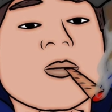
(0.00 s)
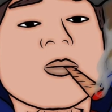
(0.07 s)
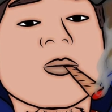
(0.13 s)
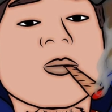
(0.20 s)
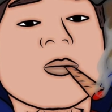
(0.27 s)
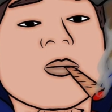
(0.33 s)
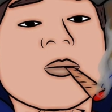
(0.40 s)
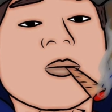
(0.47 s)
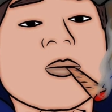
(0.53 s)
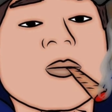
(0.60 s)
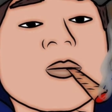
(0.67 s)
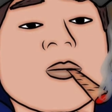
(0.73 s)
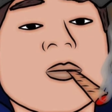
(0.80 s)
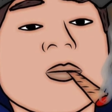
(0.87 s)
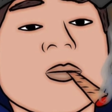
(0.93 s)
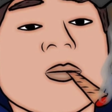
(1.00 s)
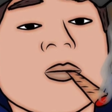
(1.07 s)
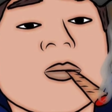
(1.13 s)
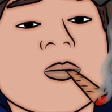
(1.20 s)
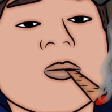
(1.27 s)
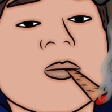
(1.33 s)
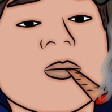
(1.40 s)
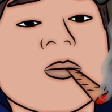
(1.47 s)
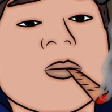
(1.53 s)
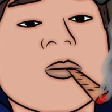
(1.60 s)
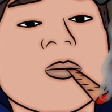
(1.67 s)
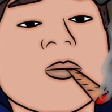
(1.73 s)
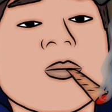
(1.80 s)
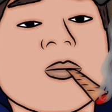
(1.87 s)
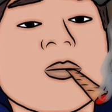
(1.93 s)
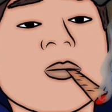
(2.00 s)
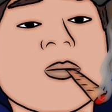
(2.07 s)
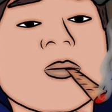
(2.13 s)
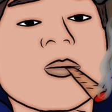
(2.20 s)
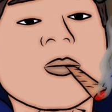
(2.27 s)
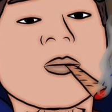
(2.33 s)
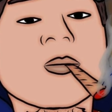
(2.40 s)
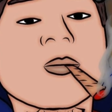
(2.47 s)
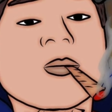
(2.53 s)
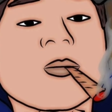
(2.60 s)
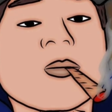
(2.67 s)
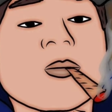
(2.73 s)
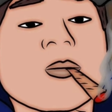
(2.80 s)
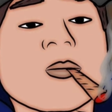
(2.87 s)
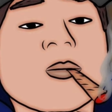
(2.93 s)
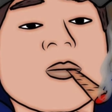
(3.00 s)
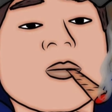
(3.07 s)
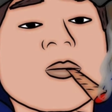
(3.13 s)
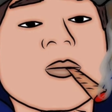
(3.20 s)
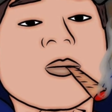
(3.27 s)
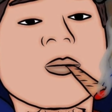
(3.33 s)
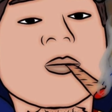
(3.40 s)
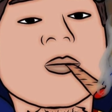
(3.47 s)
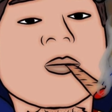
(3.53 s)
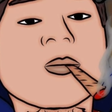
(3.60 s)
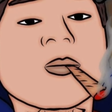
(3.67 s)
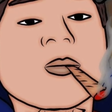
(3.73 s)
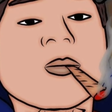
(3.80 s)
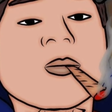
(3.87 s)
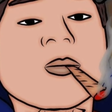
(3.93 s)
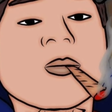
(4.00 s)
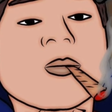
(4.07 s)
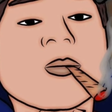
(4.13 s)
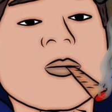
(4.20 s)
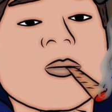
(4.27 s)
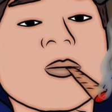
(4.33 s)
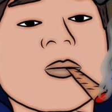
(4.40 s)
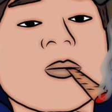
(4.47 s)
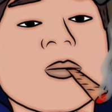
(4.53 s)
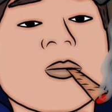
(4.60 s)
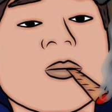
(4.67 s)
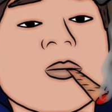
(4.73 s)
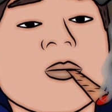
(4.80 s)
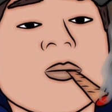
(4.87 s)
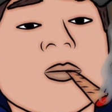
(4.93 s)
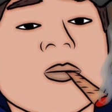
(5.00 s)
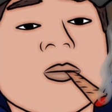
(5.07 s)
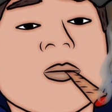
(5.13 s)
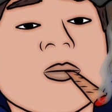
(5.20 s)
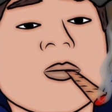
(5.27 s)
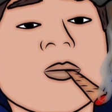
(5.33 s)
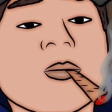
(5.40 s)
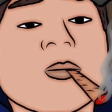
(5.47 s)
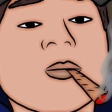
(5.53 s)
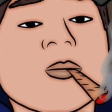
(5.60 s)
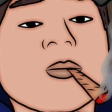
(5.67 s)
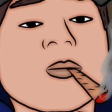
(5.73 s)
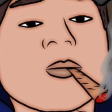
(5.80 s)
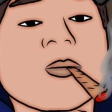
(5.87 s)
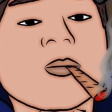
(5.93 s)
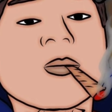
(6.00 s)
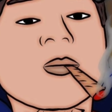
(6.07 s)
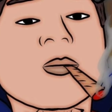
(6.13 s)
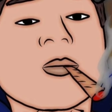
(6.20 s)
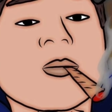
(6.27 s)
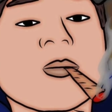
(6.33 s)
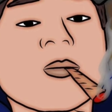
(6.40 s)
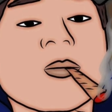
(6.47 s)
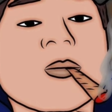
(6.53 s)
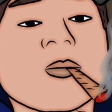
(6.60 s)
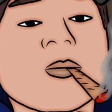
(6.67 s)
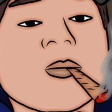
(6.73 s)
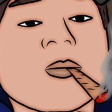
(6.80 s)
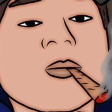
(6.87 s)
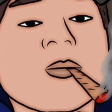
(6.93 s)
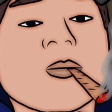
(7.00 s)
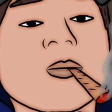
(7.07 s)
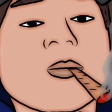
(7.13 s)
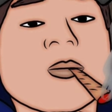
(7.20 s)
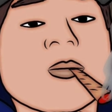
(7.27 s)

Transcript: (no one is talking)